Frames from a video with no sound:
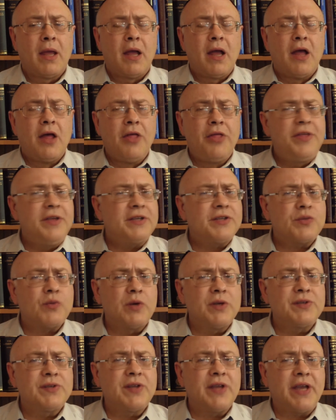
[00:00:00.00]
This
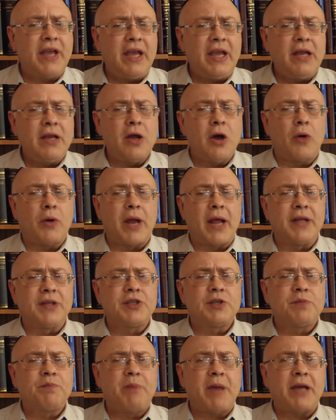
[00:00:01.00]
was the keynote and
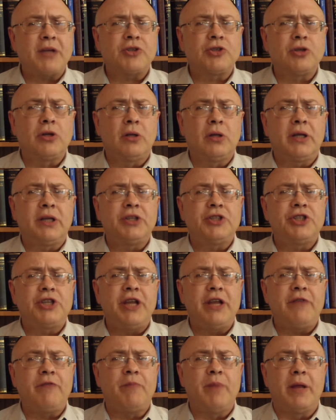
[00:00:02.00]
special
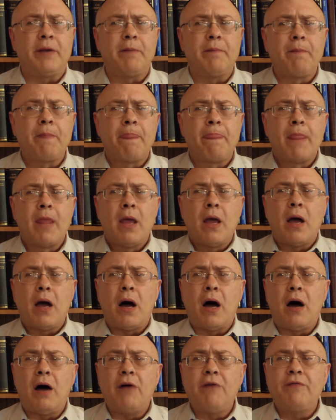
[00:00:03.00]
achievement
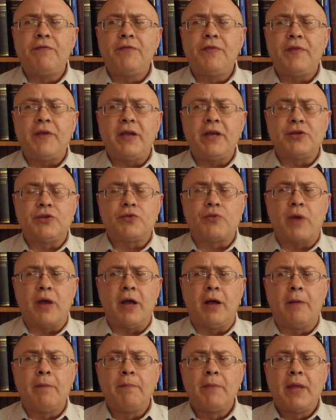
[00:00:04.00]
of
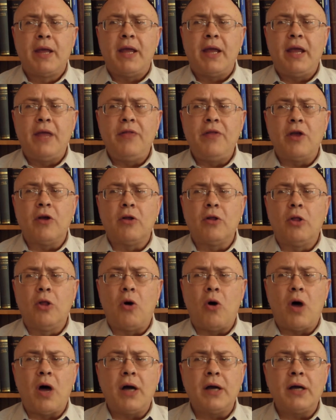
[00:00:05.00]
Israel in their
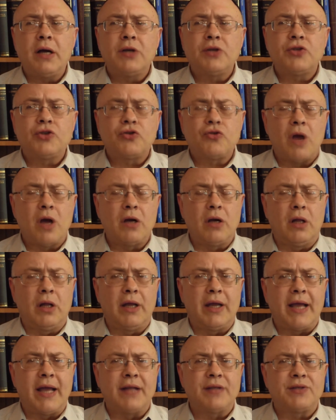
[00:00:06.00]
long struggle
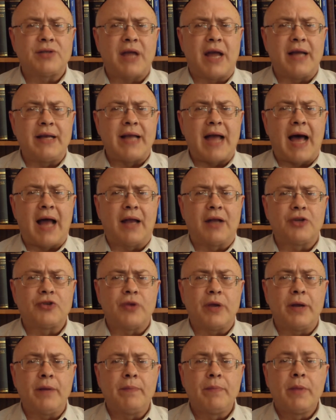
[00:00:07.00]
against
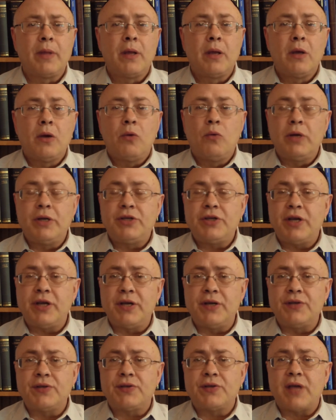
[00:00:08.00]
idolatry, which
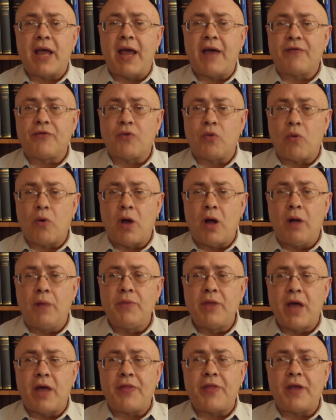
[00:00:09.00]
is, after all,
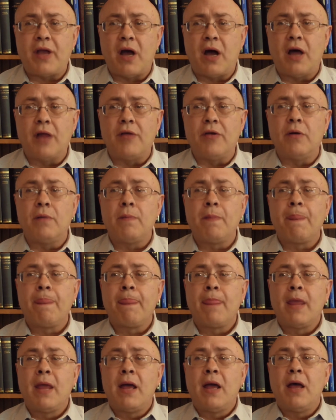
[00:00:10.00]
nothing other
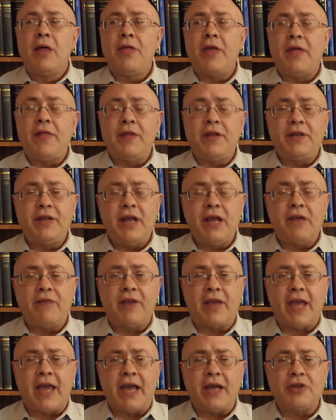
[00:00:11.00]
than the
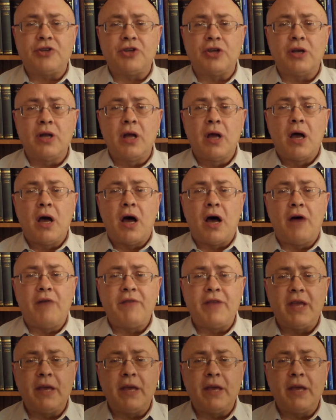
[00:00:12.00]
deification of